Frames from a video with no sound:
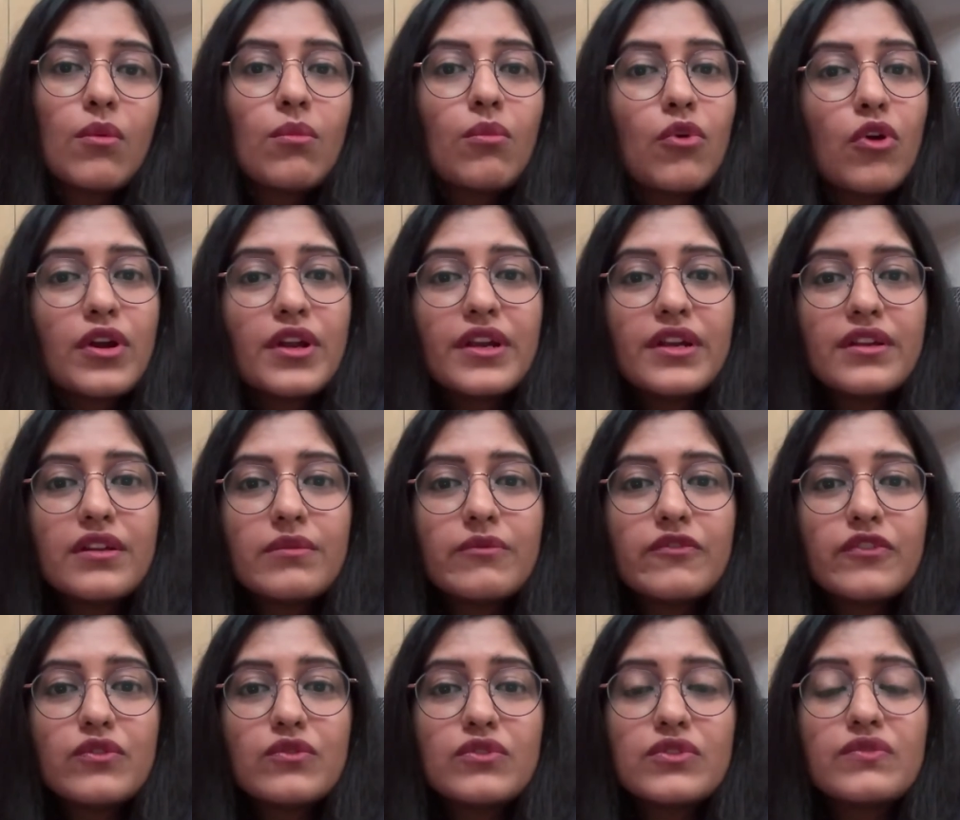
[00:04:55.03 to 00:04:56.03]
Mock
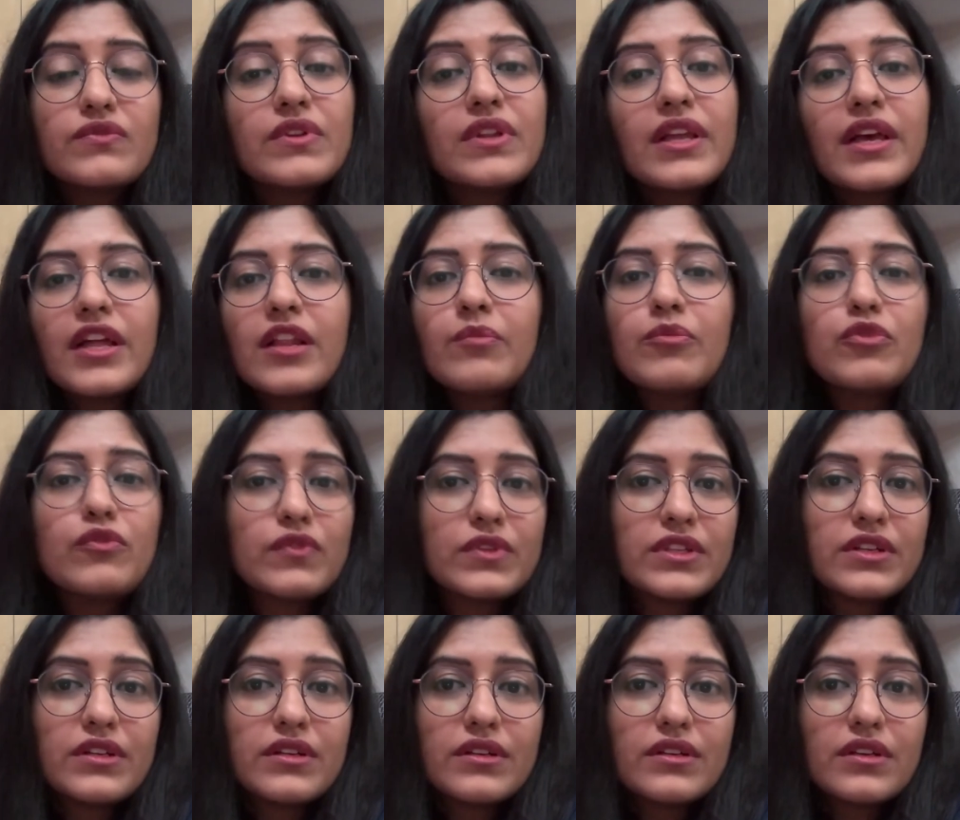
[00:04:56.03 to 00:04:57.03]
interviews will help you
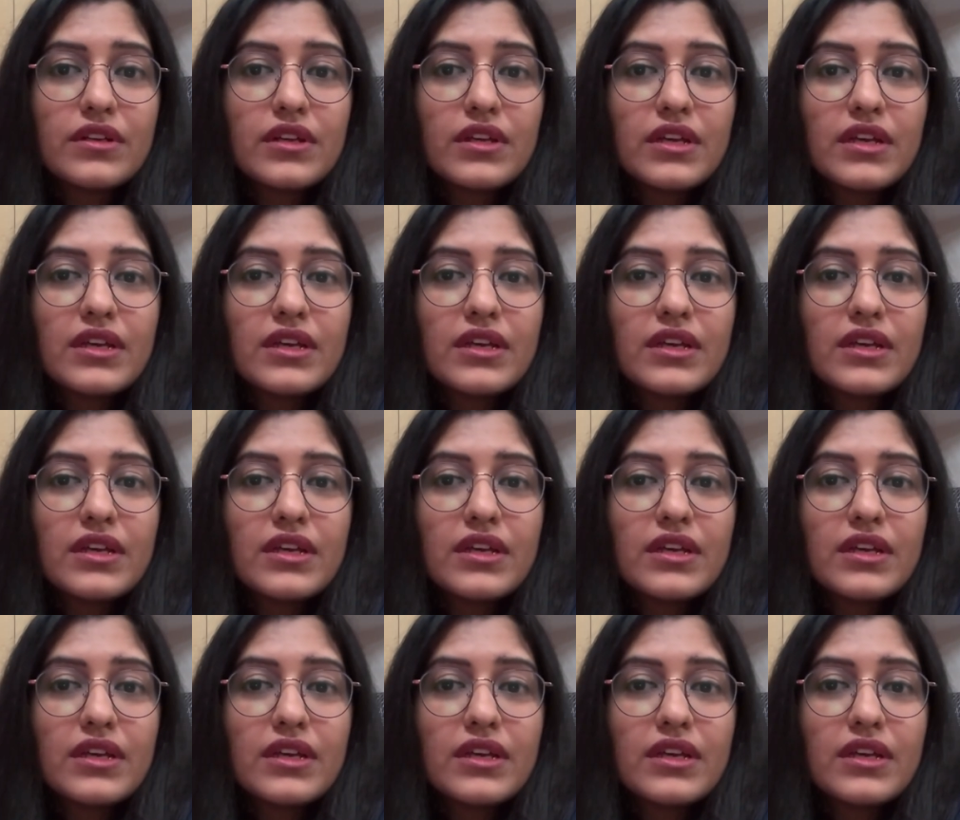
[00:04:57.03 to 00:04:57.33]
with it.